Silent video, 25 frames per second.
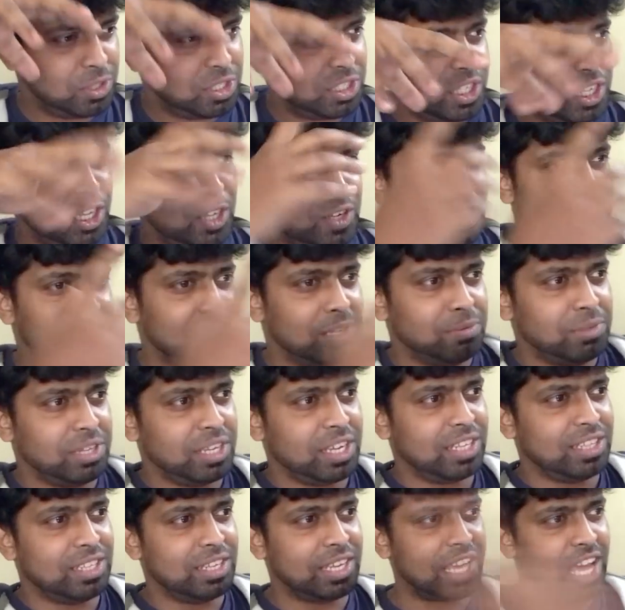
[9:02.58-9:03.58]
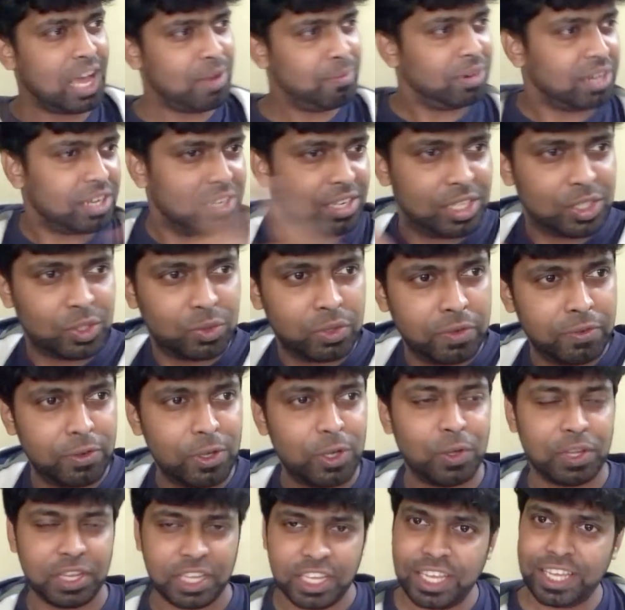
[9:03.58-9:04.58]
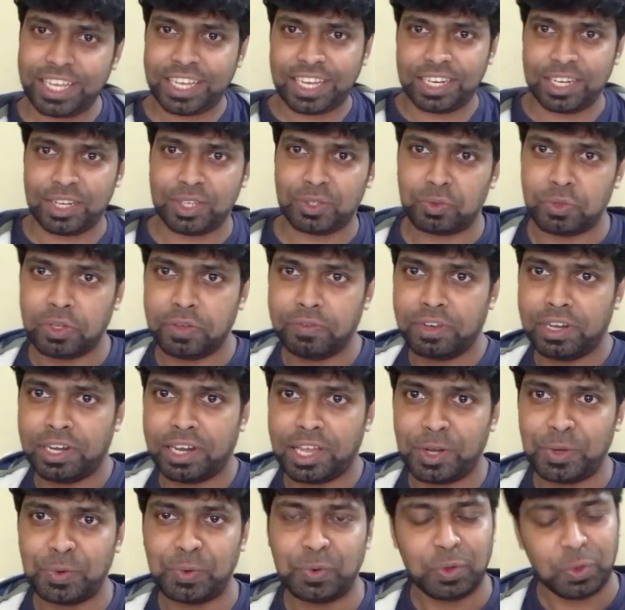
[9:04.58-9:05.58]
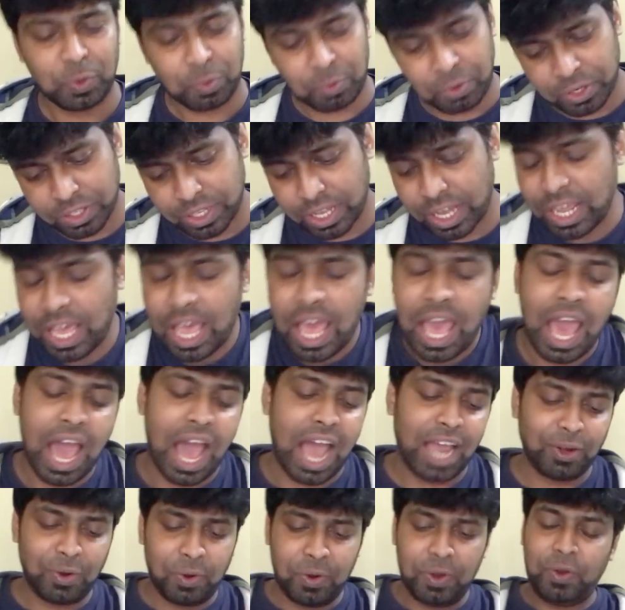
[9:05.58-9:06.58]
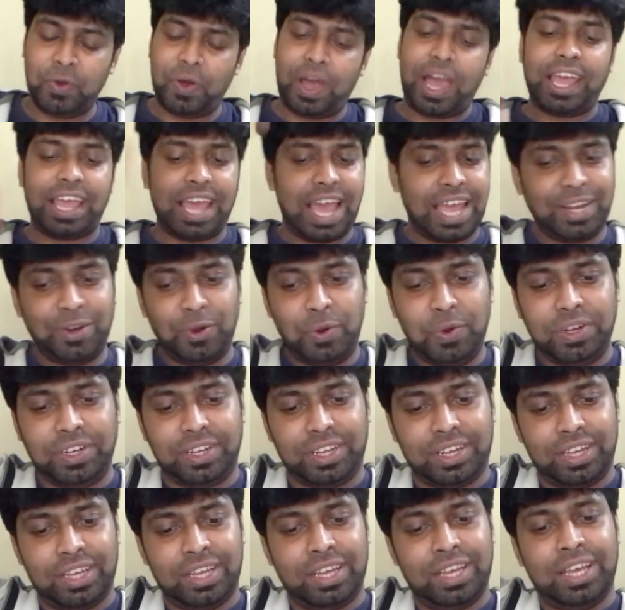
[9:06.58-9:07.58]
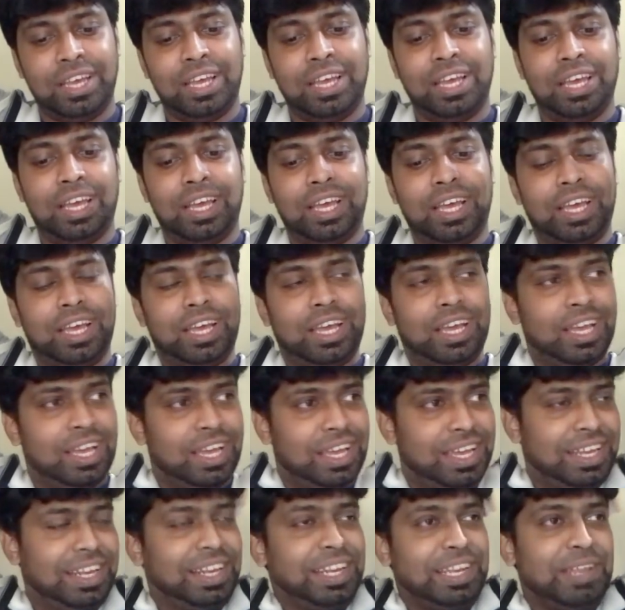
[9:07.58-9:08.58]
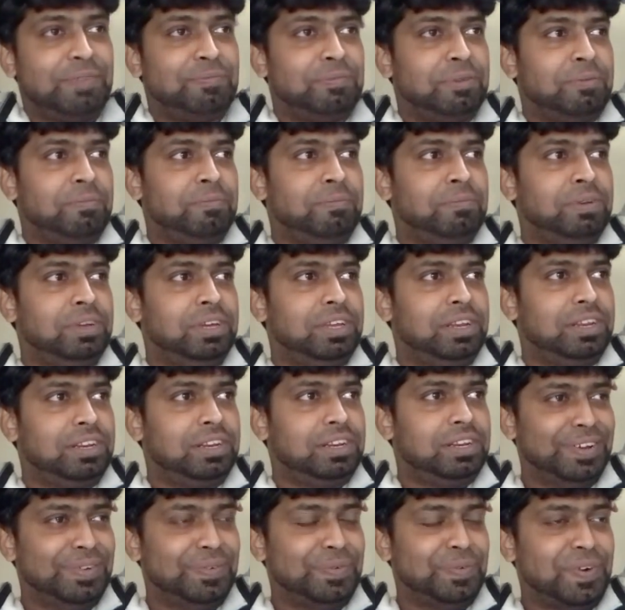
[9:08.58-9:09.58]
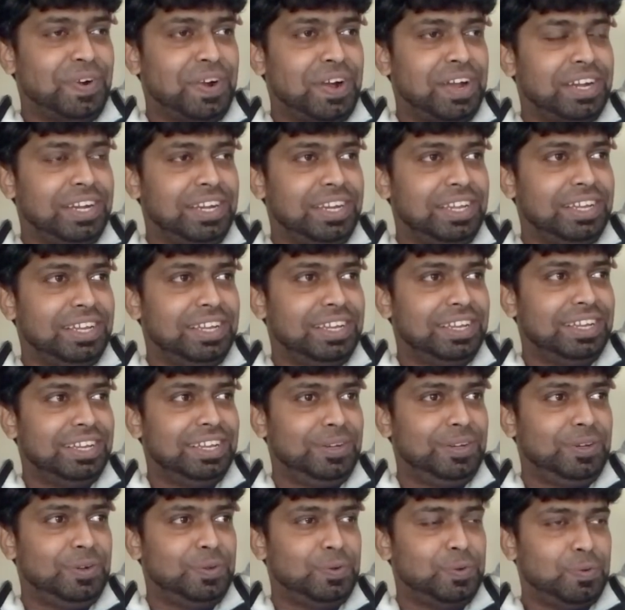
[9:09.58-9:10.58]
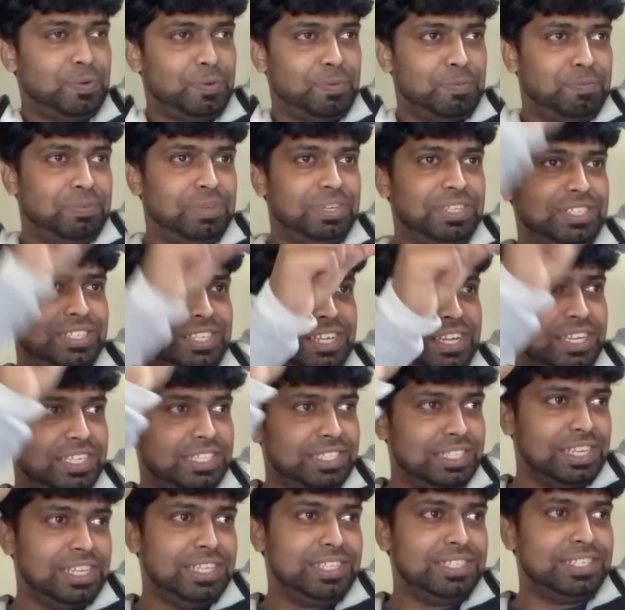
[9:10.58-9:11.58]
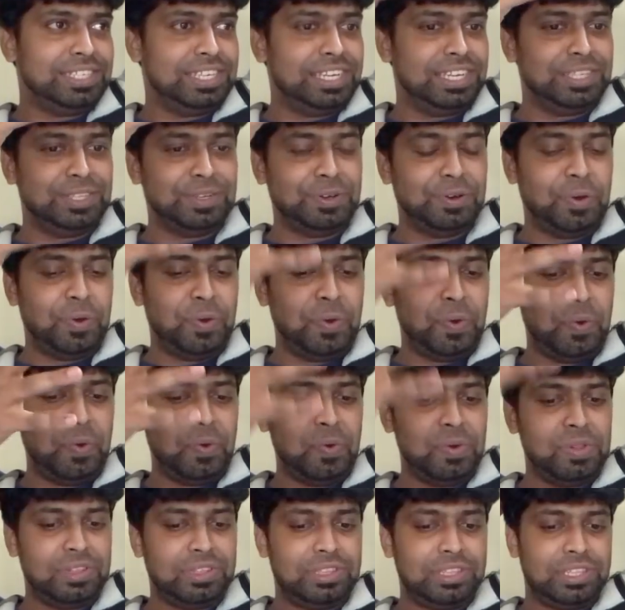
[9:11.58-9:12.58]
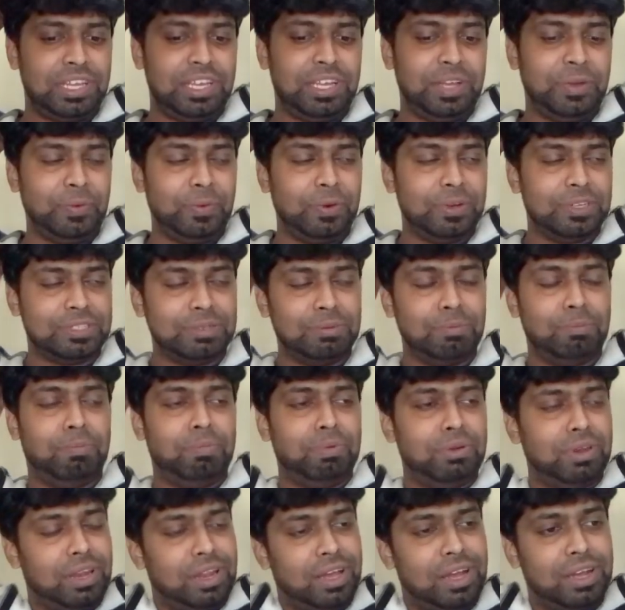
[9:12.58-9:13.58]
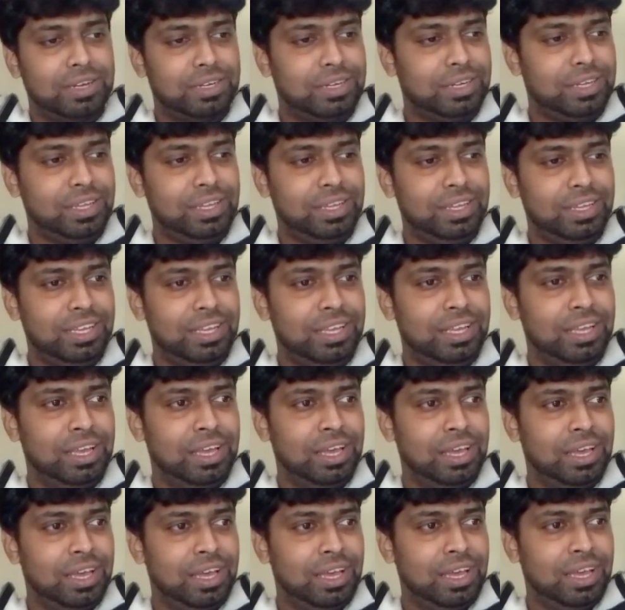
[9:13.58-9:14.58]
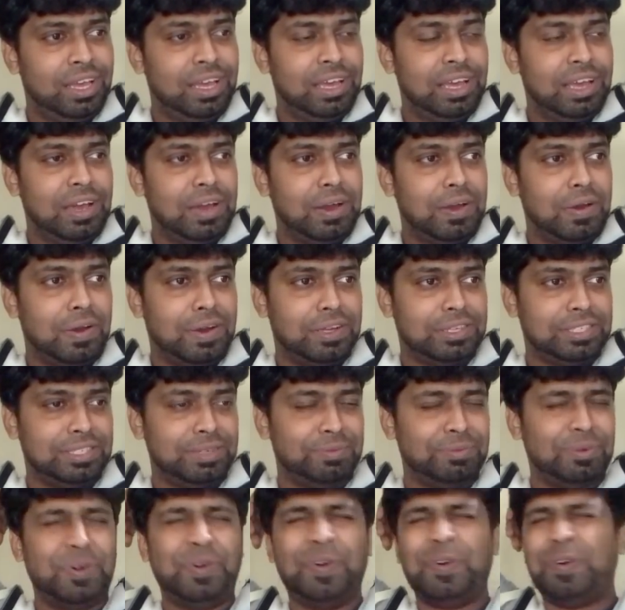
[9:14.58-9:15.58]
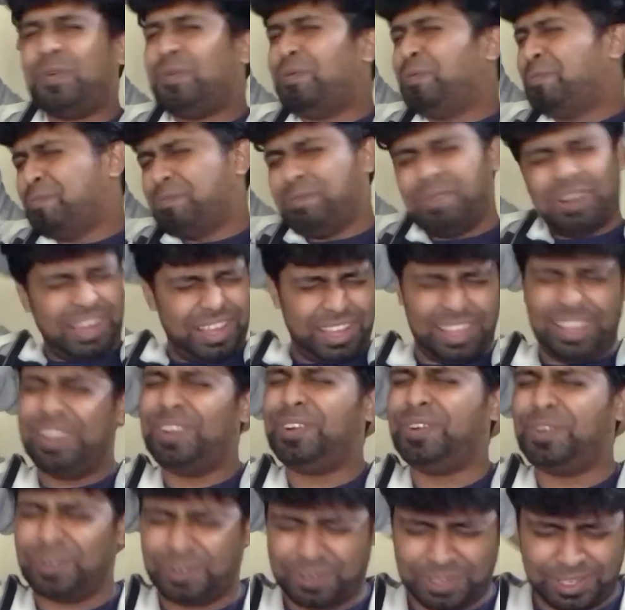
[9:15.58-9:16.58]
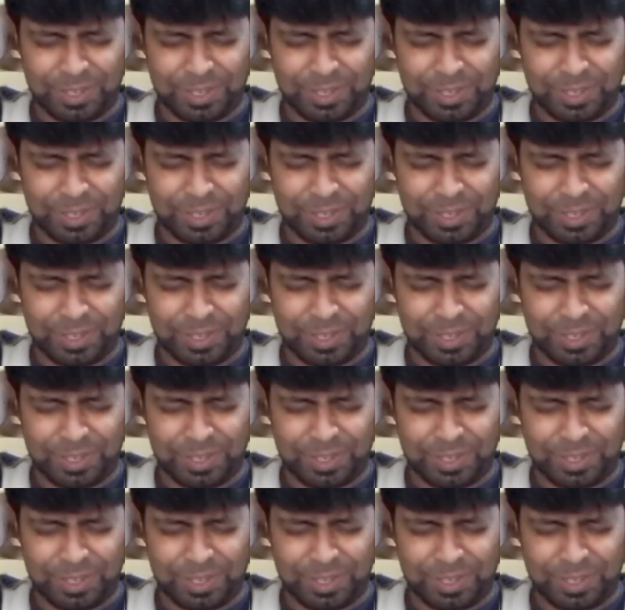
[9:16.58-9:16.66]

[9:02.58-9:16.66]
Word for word: was sitting on something and the camera kind of swiveled, or he kind of swiveled. I don't know about that. I don't know. I, I don't remember what to precisely say. The whole thing was bloody awesome. Oh my god.